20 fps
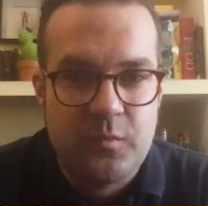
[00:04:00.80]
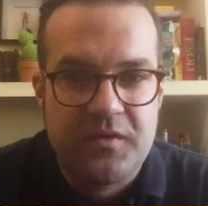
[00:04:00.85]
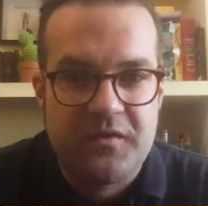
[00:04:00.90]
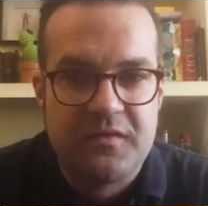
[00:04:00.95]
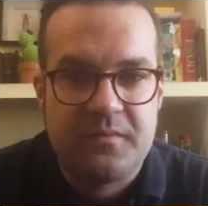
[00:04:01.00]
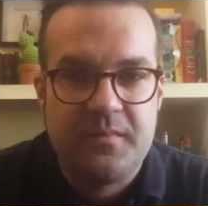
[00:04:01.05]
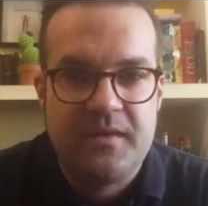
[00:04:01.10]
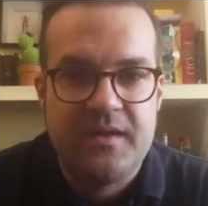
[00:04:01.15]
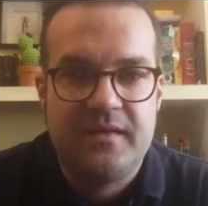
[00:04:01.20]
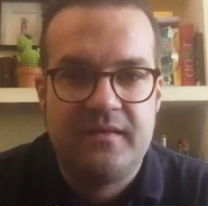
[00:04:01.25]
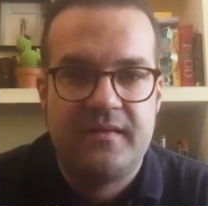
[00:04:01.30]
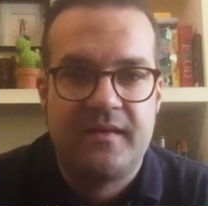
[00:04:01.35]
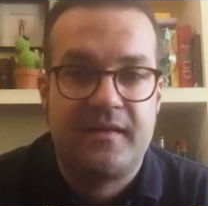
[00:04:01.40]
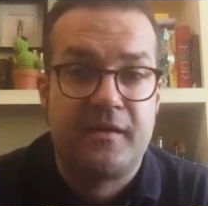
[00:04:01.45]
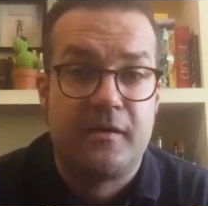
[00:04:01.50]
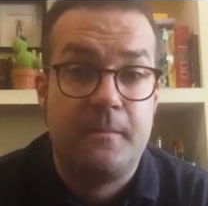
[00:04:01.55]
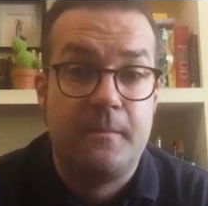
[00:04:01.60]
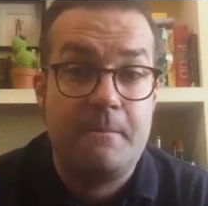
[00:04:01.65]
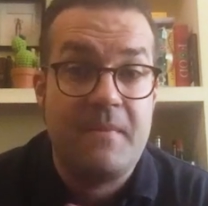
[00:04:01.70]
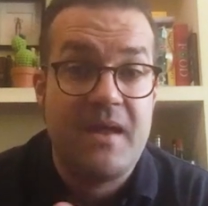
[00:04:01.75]
which means that
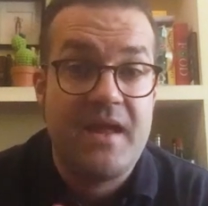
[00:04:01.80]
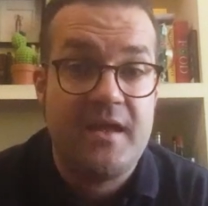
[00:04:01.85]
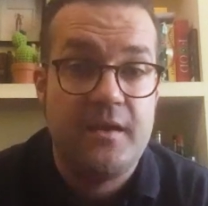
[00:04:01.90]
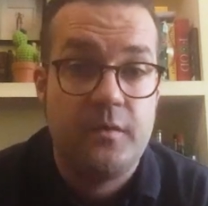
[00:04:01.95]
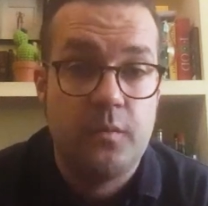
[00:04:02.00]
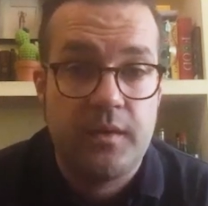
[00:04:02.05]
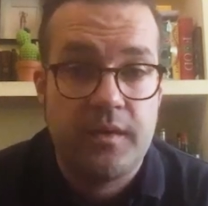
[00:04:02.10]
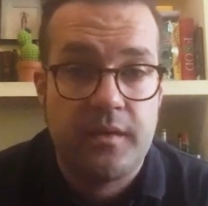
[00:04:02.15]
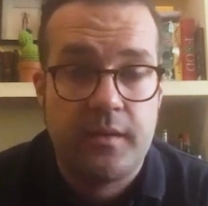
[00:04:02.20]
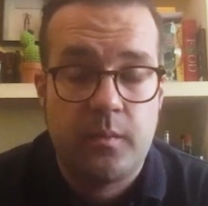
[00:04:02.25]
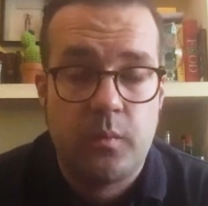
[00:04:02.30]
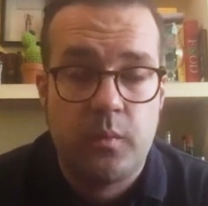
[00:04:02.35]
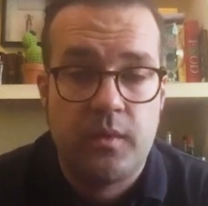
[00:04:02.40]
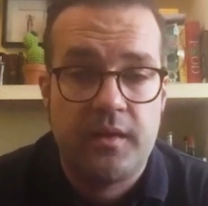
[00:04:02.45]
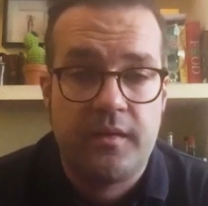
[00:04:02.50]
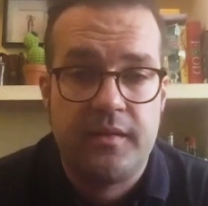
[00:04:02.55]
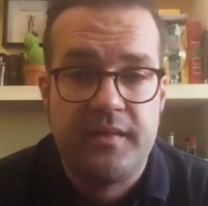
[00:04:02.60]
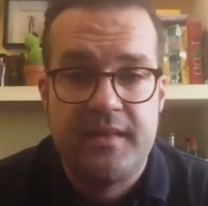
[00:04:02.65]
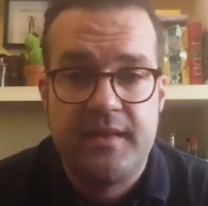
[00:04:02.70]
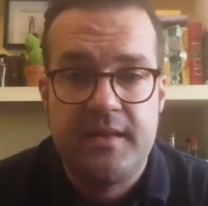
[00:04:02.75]
they're made with with
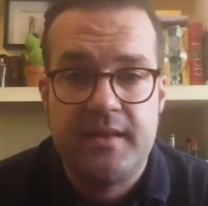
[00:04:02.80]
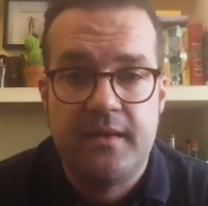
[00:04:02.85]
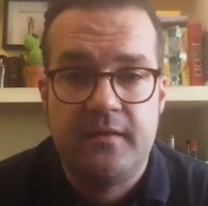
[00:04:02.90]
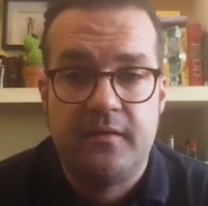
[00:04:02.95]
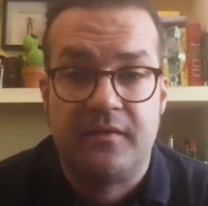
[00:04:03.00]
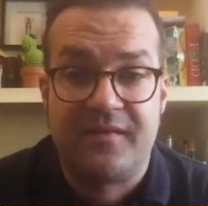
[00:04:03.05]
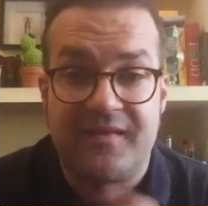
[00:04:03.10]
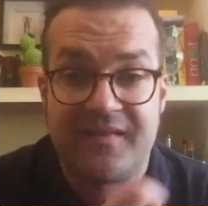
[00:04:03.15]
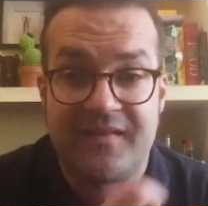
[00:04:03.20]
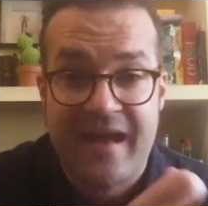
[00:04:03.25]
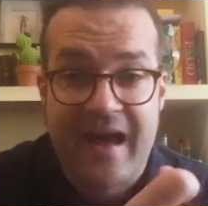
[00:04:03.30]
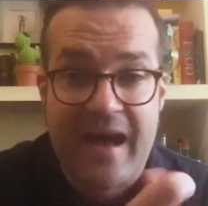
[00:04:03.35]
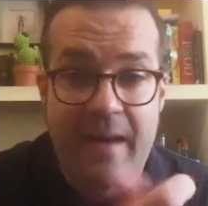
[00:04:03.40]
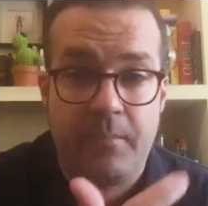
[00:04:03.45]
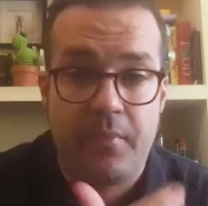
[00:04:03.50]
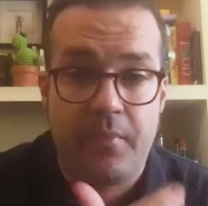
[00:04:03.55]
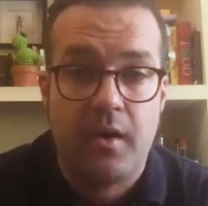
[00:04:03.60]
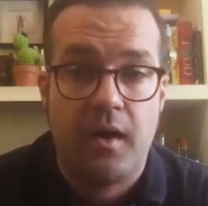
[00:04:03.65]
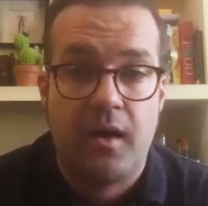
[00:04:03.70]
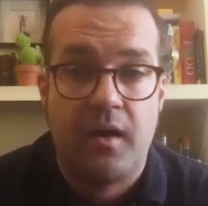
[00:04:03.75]
the uh, the sap
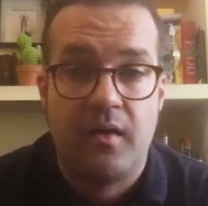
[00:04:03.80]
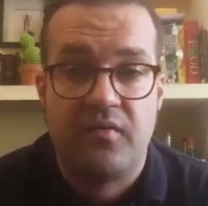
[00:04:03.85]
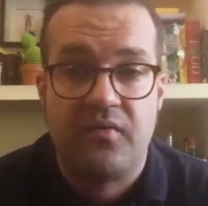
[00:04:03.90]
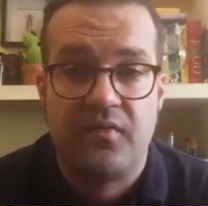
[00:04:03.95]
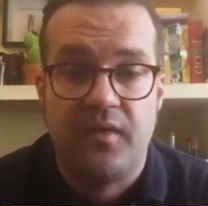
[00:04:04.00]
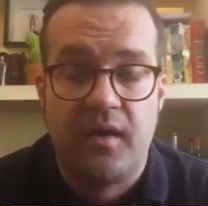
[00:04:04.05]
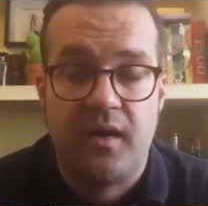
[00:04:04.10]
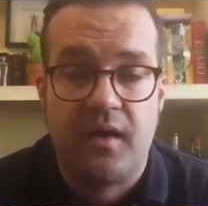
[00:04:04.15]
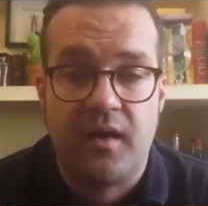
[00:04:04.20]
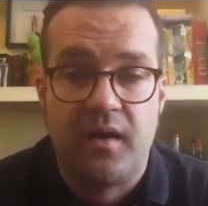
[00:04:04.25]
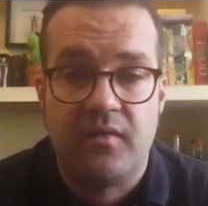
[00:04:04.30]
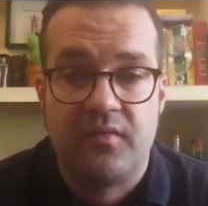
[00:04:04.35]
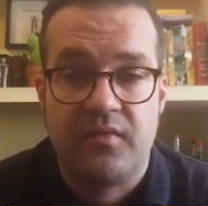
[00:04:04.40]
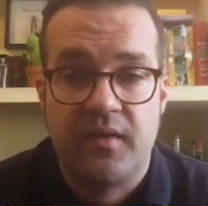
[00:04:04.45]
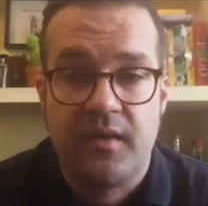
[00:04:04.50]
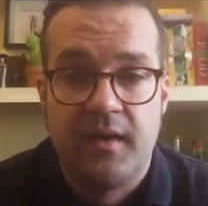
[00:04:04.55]
of of